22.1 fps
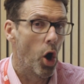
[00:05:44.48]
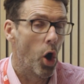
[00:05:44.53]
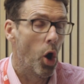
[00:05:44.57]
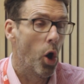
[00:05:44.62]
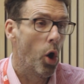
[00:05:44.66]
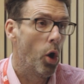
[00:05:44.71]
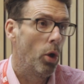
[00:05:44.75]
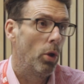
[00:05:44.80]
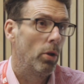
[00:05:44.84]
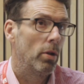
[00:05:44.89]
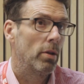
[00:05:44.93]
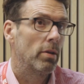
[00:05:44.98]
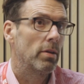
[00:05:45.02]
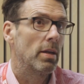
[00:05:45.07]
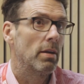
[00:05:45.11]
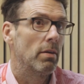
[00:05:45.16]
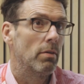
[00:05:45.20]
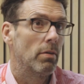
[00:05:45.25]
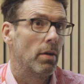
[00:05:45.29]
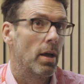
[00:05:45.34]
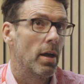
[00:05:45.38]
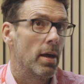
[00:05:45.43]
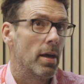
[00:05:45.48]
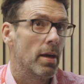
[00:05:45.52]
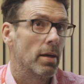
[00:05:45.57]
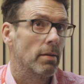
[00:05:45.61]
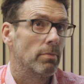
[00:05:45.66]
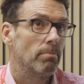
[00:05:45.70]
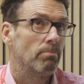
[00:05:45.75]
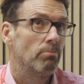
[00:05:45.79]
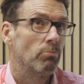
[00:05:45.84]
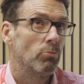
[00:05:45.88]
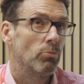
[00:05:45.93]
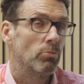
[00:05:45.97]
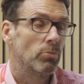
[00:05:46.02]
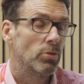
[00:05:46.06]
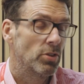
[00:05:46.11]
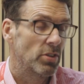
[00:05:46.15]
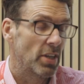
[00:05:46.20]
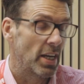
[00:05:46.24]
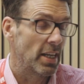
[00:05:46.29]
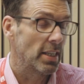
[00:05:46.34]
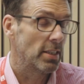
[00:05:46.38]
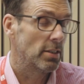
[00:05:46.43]
all the
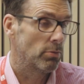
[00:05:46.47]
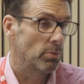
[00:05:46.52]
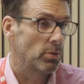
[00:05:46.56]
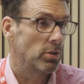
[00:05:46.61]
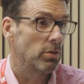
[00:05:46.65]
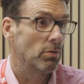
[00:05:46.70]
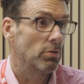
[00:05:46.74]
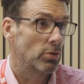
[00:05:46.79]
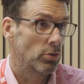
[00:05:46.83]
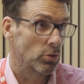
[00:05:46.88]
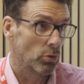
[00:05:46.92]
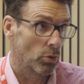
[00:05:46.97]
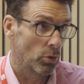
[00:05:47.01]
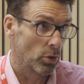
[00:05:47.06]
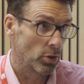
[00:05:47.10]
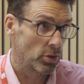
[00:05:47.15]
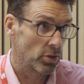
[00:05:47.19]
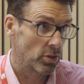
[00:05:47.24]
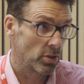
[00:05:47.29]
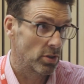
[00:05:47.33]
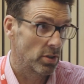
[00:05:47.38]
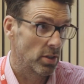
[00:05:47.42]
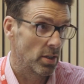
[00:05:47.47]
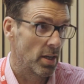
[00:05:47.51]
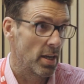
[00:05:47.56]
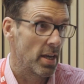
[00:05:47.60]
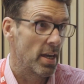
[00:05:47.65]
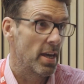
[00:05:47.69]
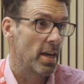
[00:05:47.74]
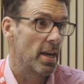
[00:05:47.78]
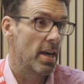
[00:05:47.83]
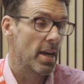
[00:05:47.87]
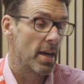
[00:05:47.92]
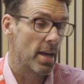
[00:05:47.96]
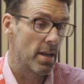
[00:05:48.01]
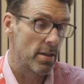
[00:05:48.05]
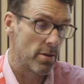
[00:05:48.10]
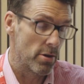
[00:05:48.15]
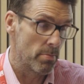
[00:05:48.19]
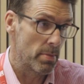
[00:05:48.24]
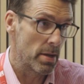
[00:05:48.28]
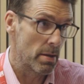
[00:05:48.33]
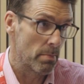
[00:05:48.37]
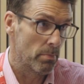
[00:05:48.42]
sites which you've sourced
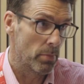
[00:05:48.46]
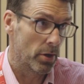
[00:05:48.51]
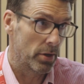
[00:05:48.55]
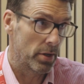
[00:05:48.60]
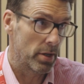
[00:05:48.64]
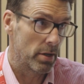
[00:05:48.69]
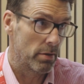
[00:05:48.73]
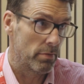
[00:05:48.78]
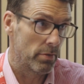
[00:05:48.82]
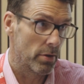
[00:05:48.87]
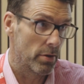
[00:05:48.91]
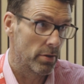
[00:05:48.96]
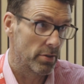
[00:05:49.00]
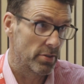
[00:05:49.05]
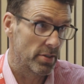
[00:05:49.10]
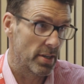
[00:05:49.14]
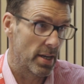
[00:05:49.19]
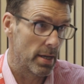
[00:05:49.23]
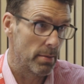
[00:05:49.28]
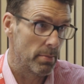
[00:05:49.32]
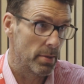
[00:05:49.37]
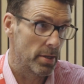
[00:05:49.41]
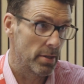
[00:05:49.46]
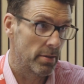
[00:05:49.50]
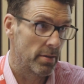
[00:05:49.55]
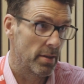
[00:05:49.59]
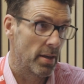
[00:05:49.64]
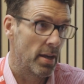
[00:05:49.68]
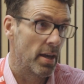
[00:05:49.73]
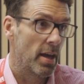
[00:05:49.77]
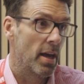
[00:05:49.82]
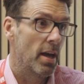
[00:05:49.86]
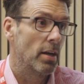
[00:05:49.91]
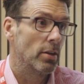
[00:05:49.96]
in your main body of your assignment.